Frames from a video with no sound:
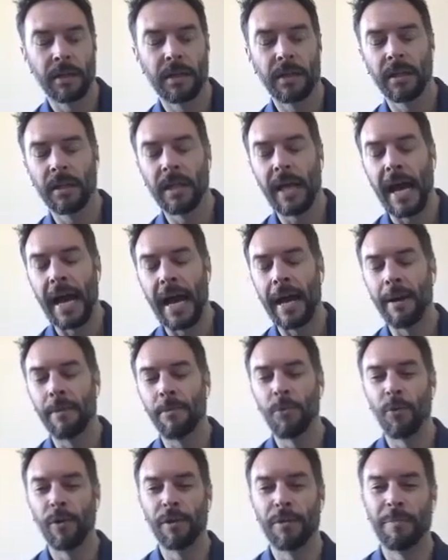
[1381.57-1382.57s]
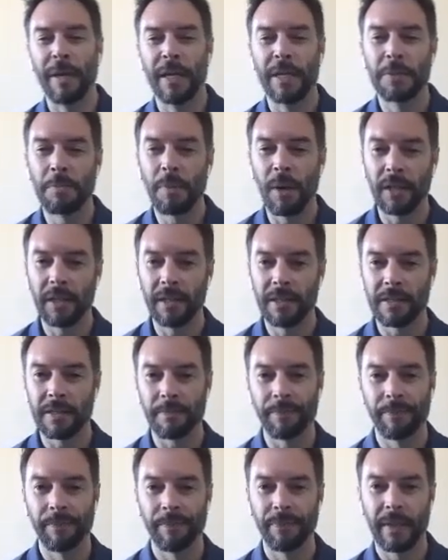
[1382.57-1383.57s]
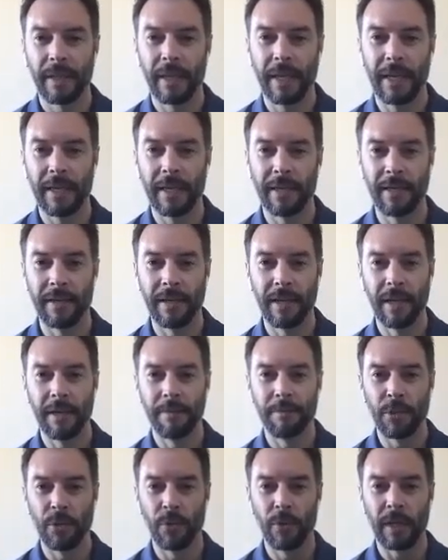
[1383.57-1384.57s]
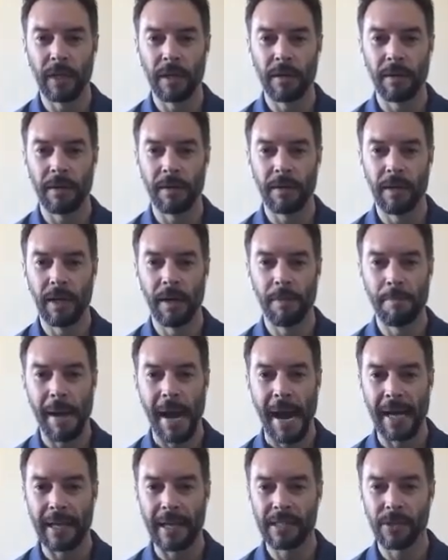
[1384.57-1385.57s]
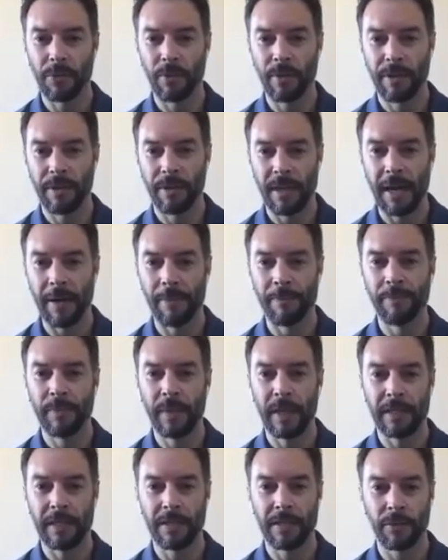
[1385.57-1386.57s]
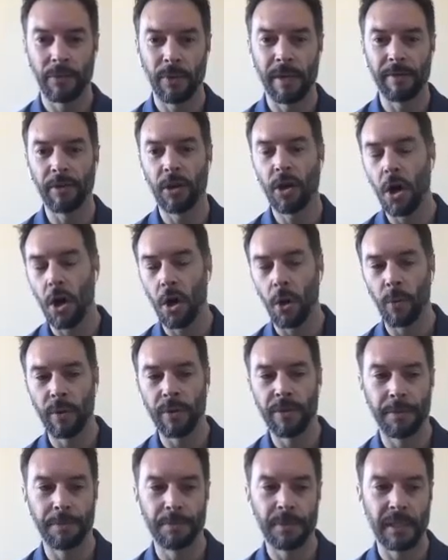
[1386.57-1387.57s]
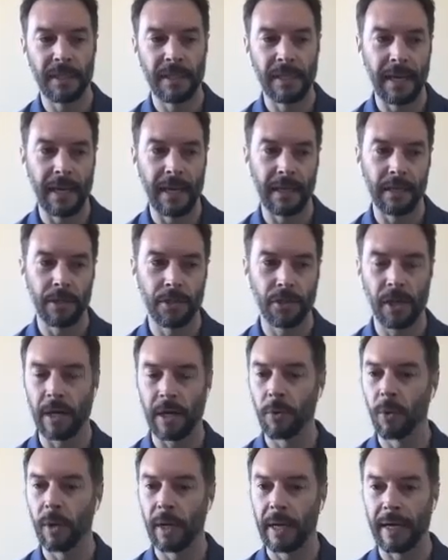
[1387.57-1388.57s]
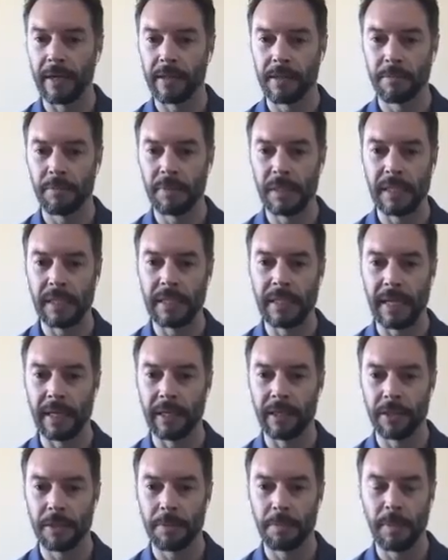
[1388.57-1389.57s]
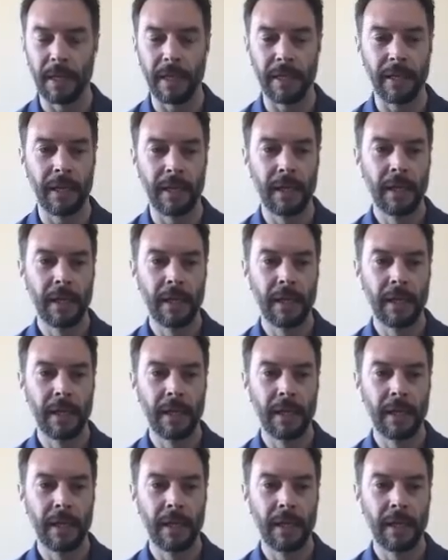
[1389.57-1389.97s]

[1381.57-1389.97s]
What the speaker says: collab with Baseballism, and doing a mask with them. And so we have a call with them today to try to work out some details. But